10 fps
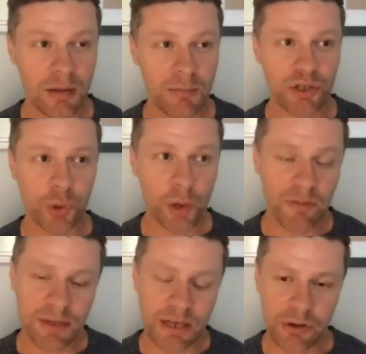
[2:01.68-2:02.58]
majority of
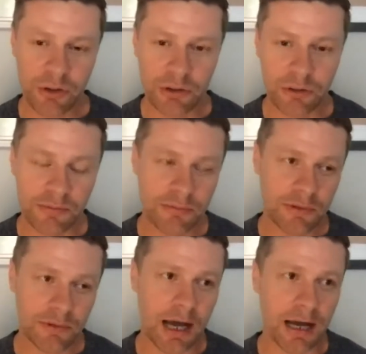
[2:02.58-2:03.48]
the material
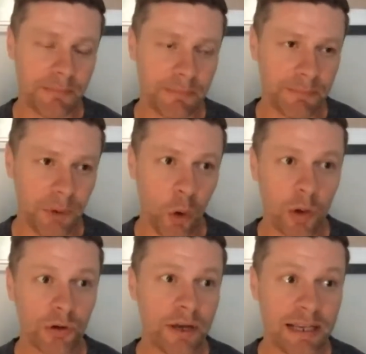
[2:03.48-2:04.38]

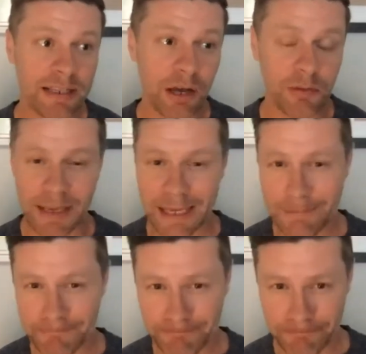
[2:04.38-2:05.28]
ordering is on me.